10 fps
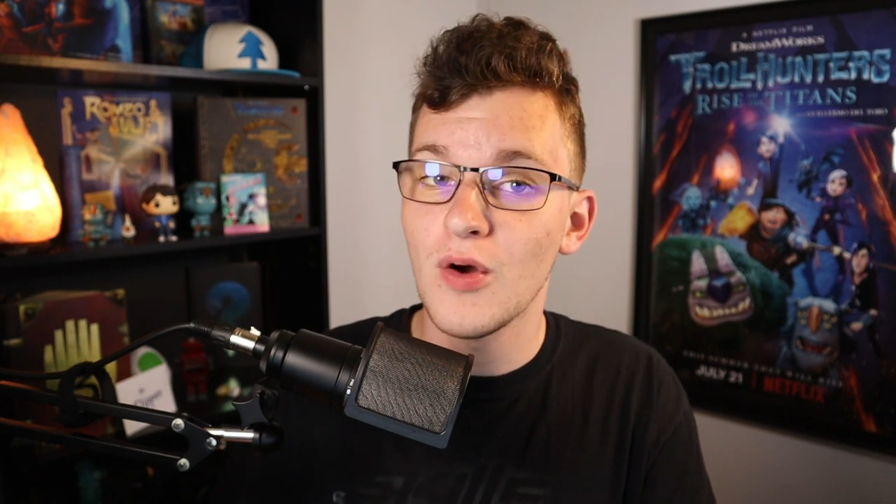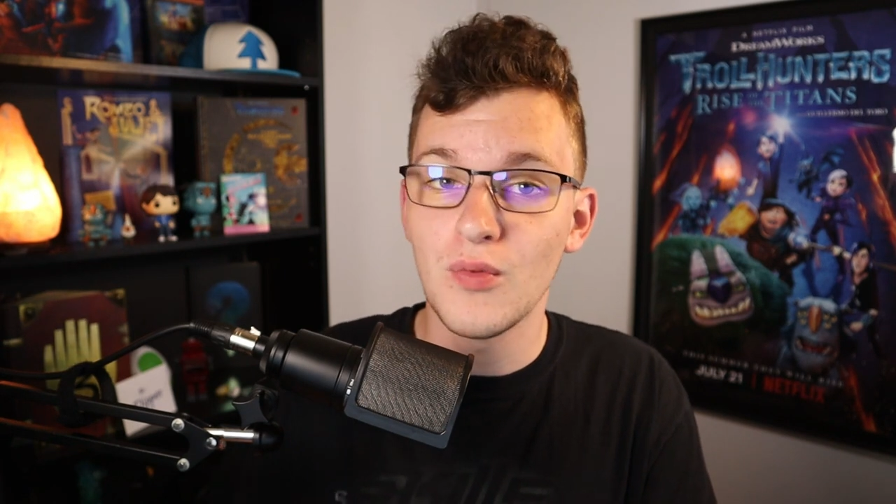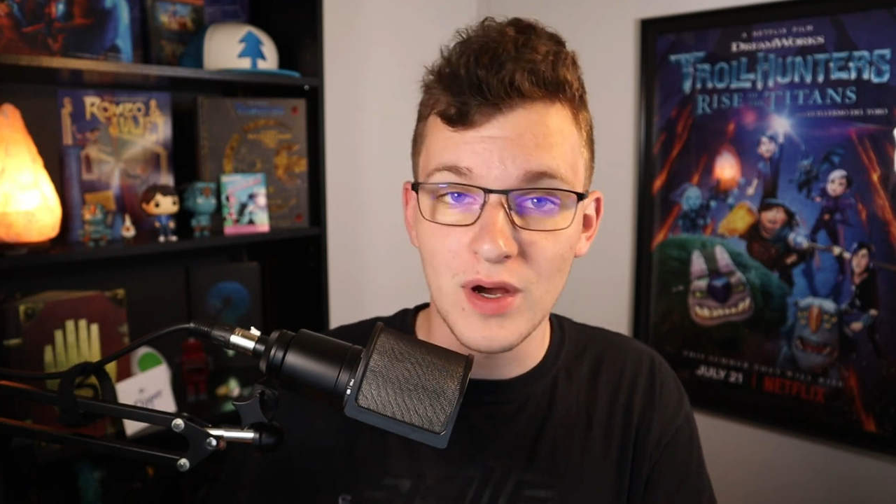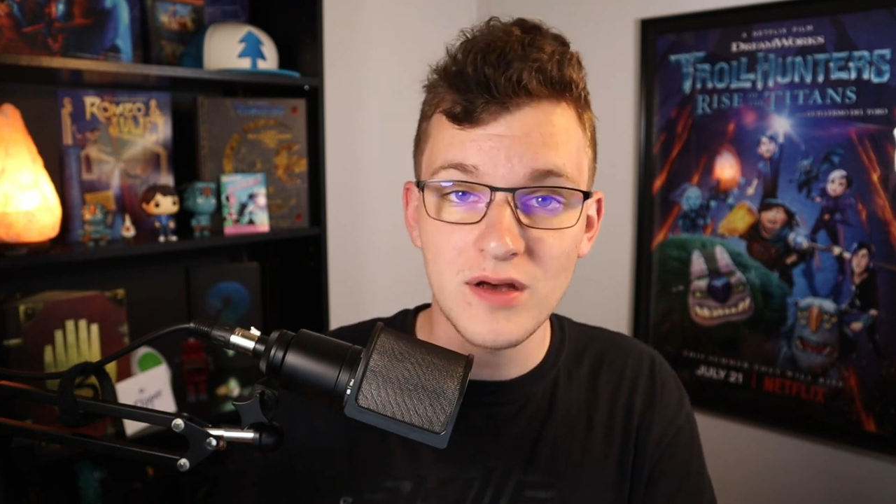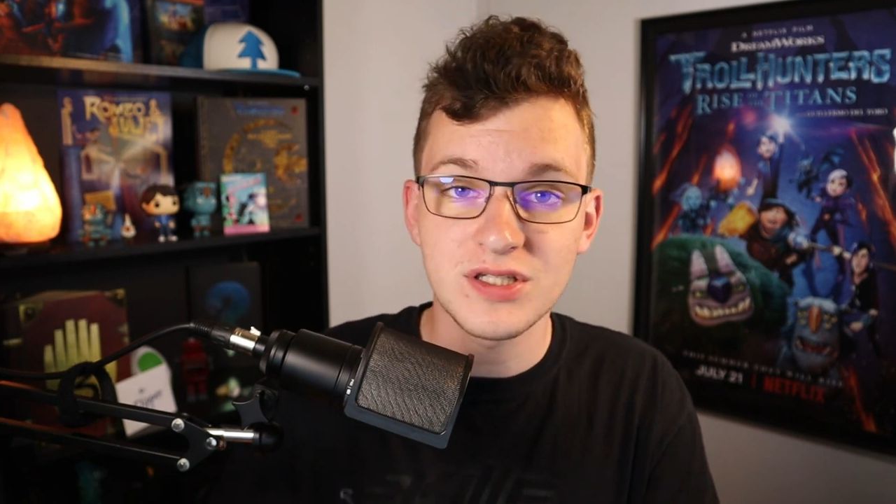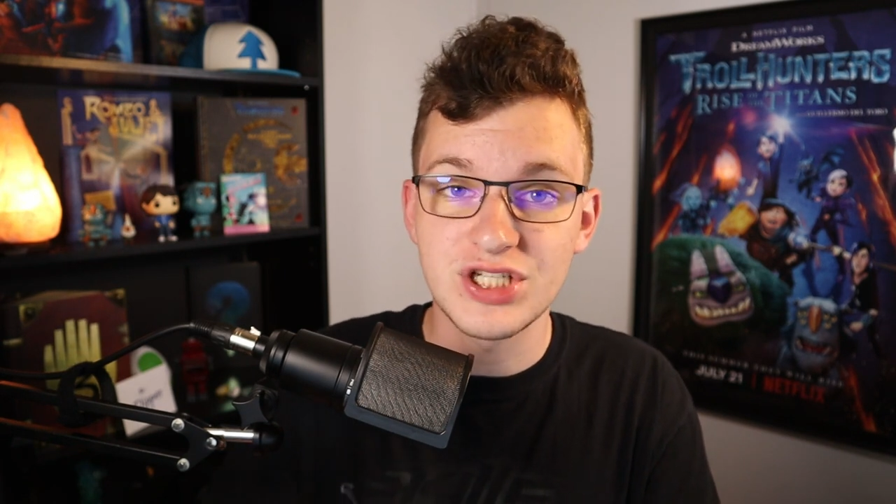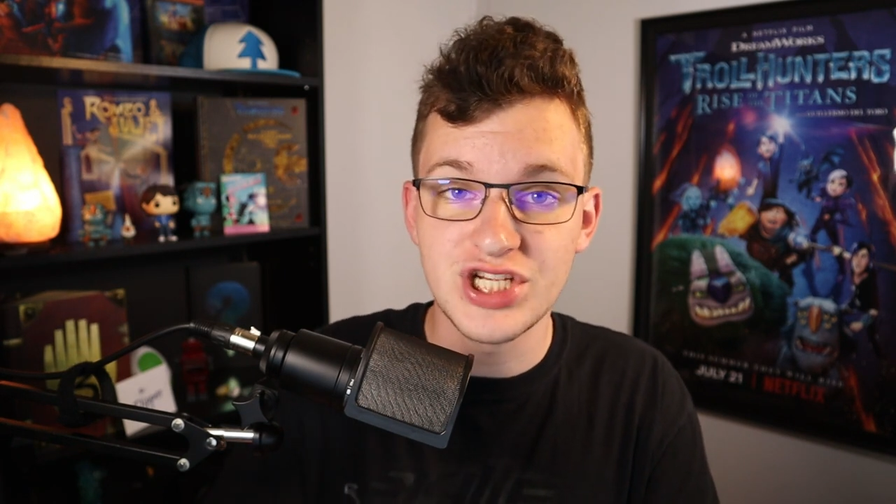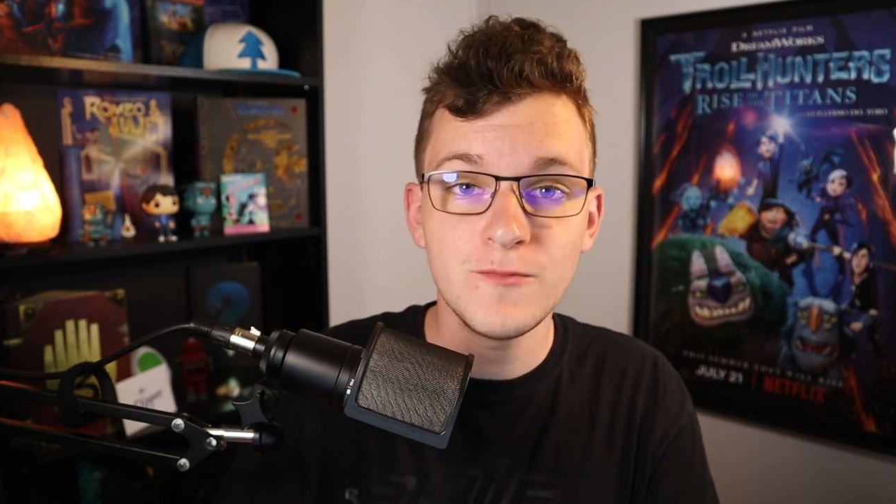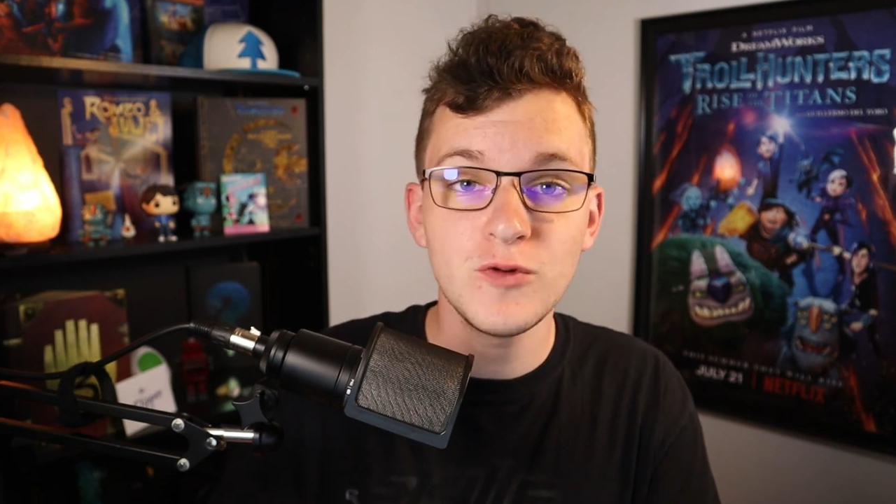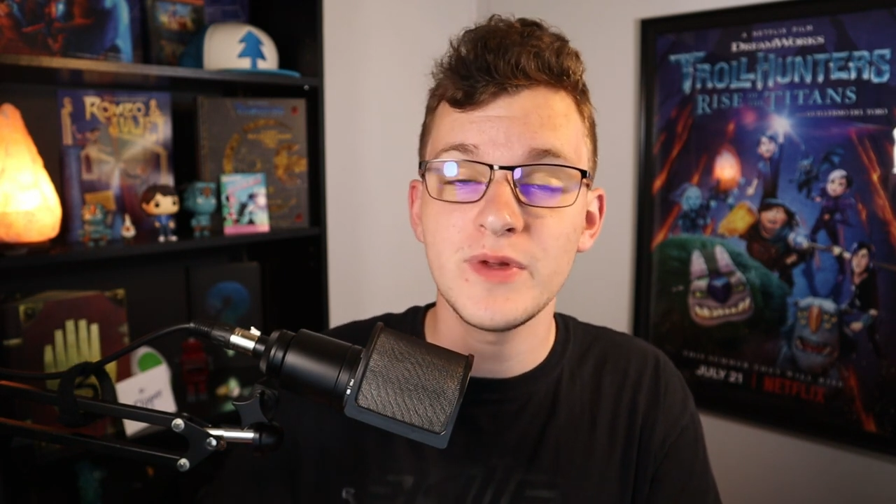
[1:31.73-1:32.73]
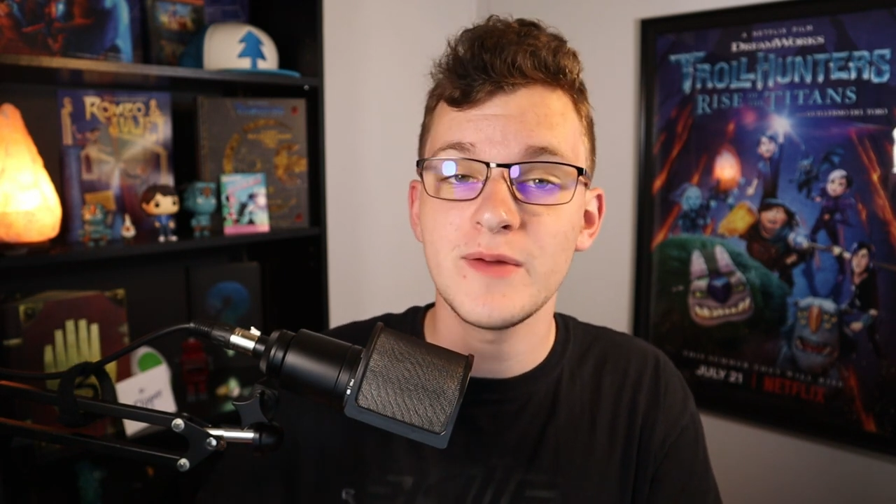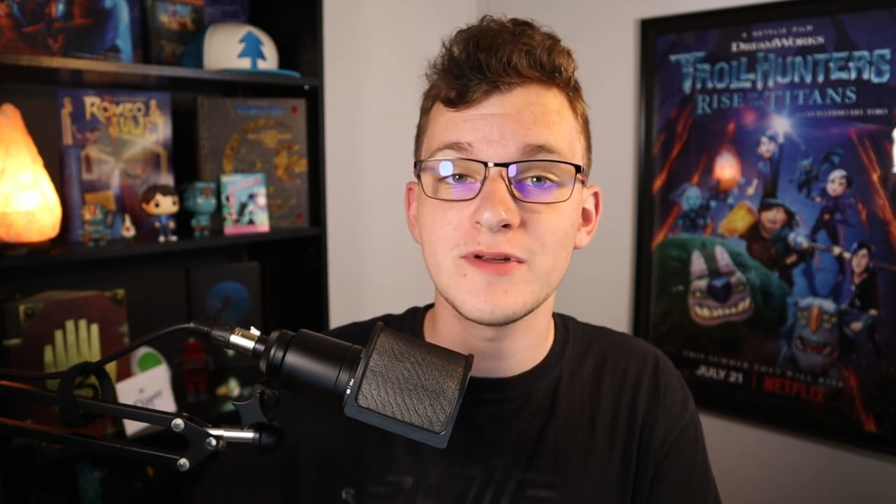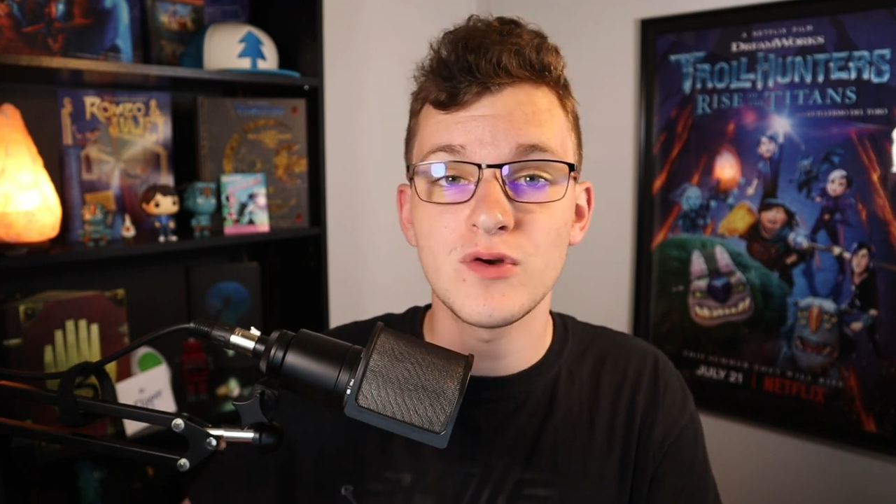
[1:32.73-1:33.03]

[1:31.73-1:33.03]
Well, Jim will be able